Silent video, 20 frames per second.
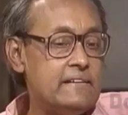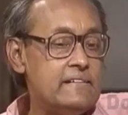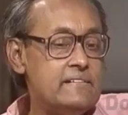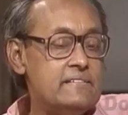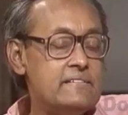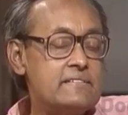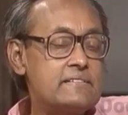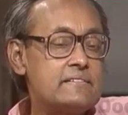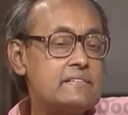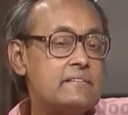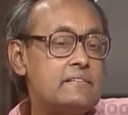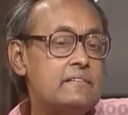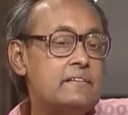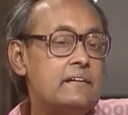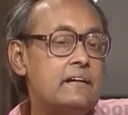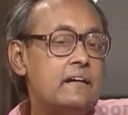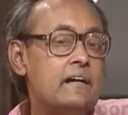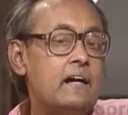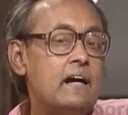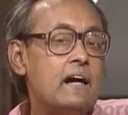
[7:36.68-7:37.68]
these,
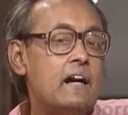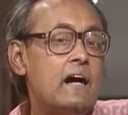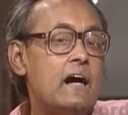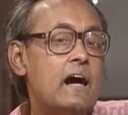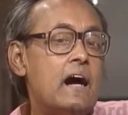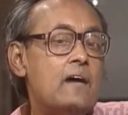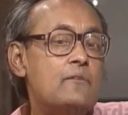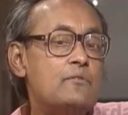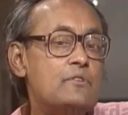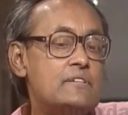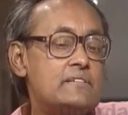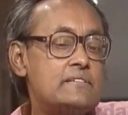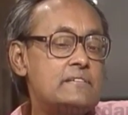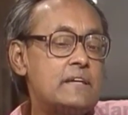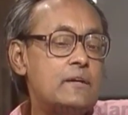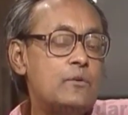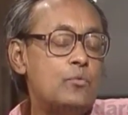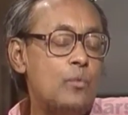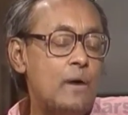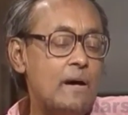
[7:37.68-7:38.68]
I would
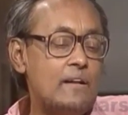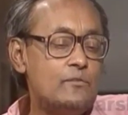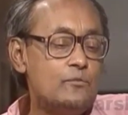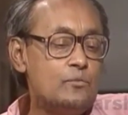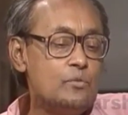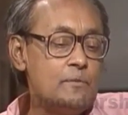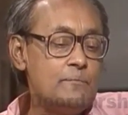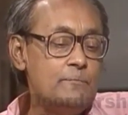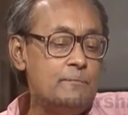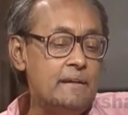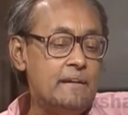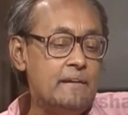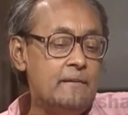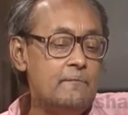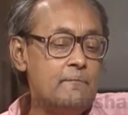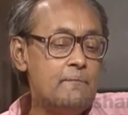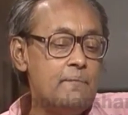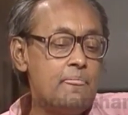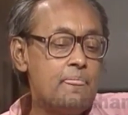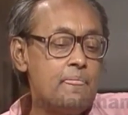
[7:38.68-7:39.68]
say one would
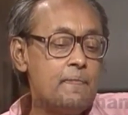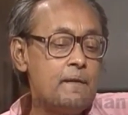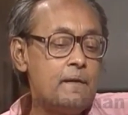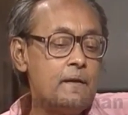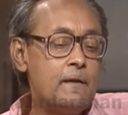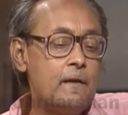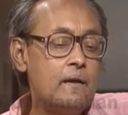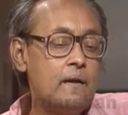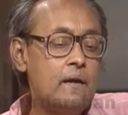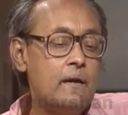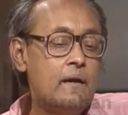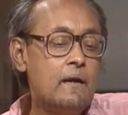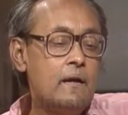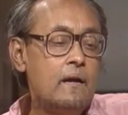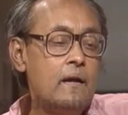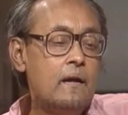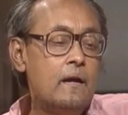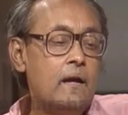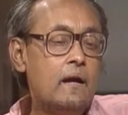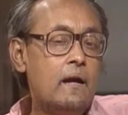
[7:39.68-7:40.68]
be
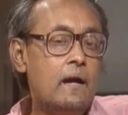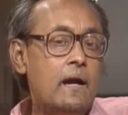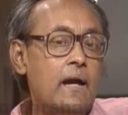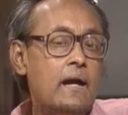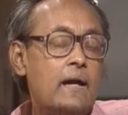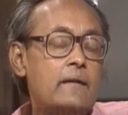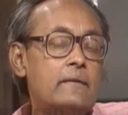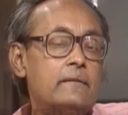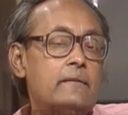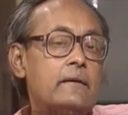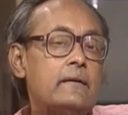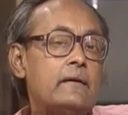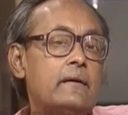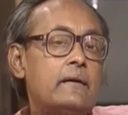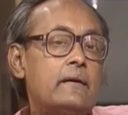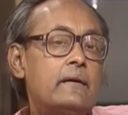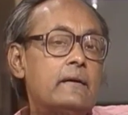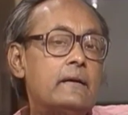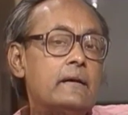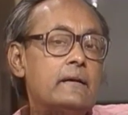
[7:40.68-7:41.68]
an
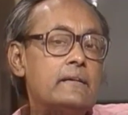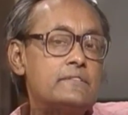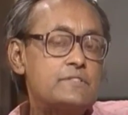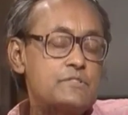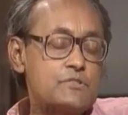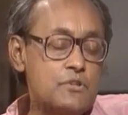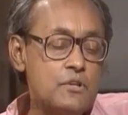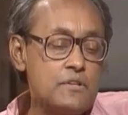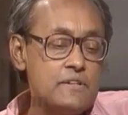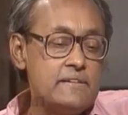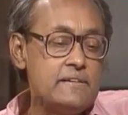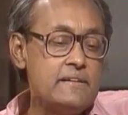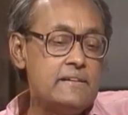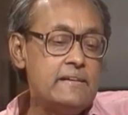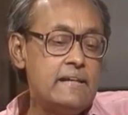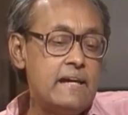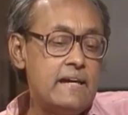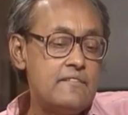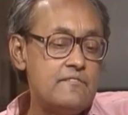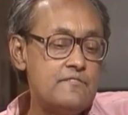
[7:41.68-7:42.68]

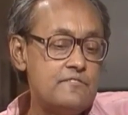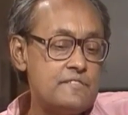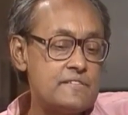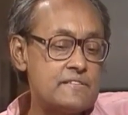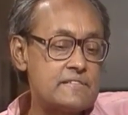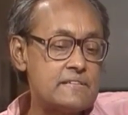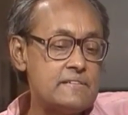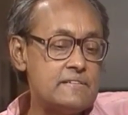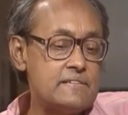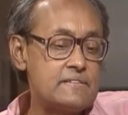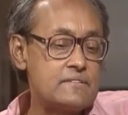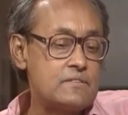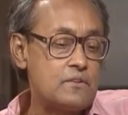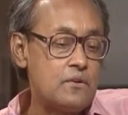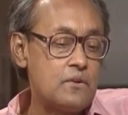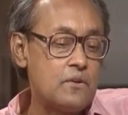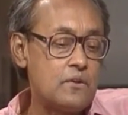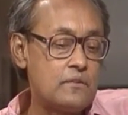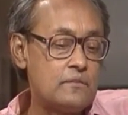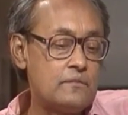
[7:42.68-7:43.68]
extraordinary emphasis
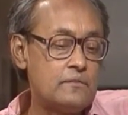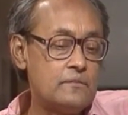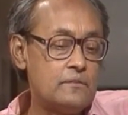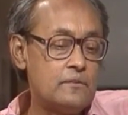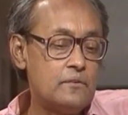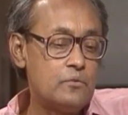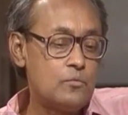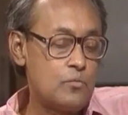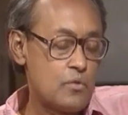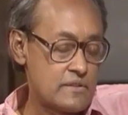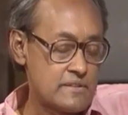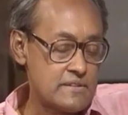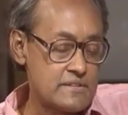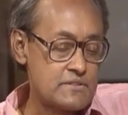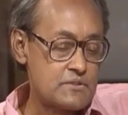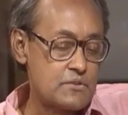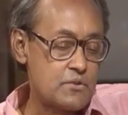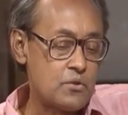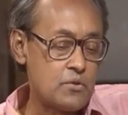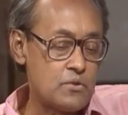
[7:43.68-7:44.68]
on what
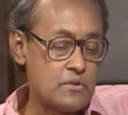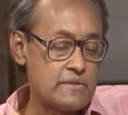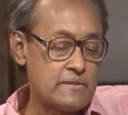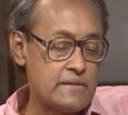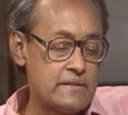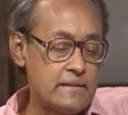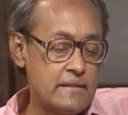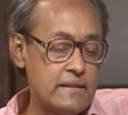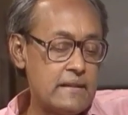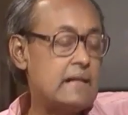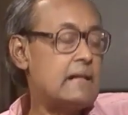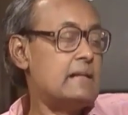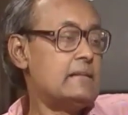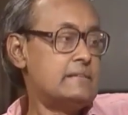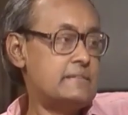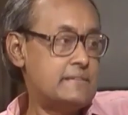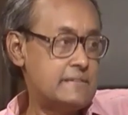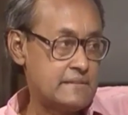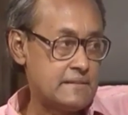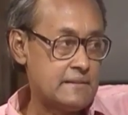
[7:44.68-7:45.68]
is called
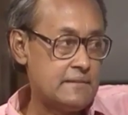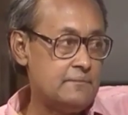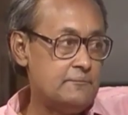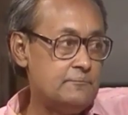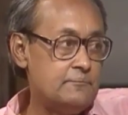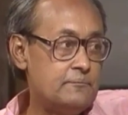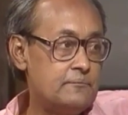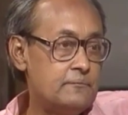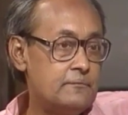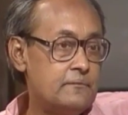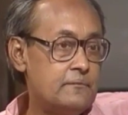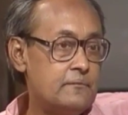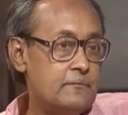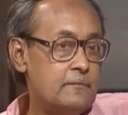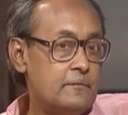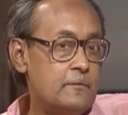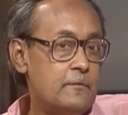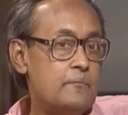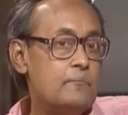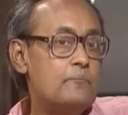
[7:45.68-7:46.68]
culture,
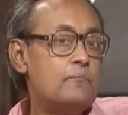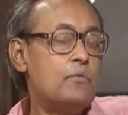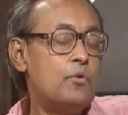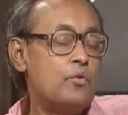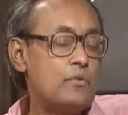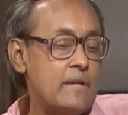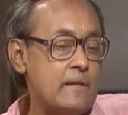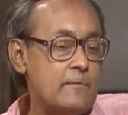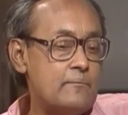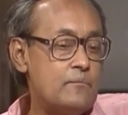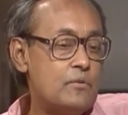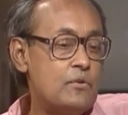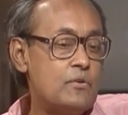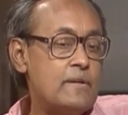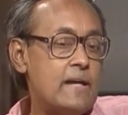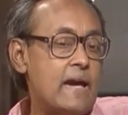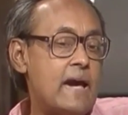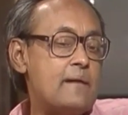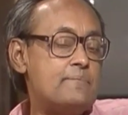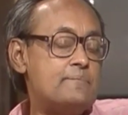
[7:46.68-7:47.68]
more and
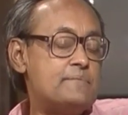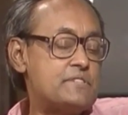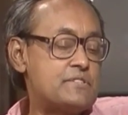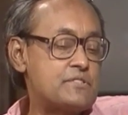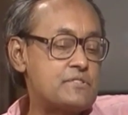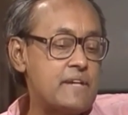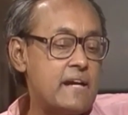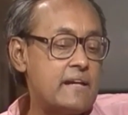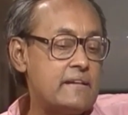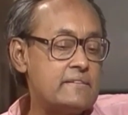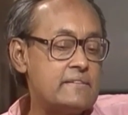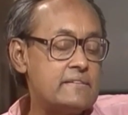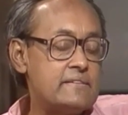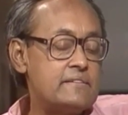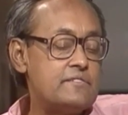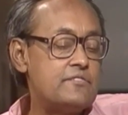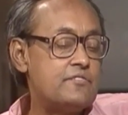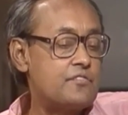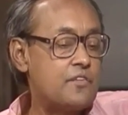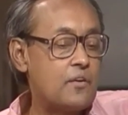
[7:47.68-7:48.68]
more
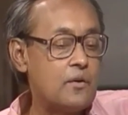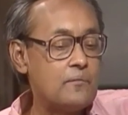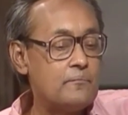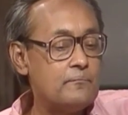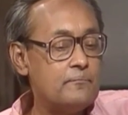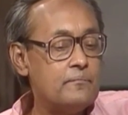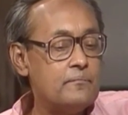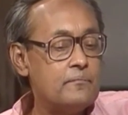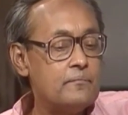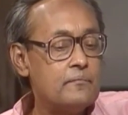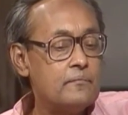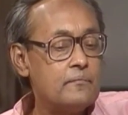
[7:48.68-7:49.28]
abstracted from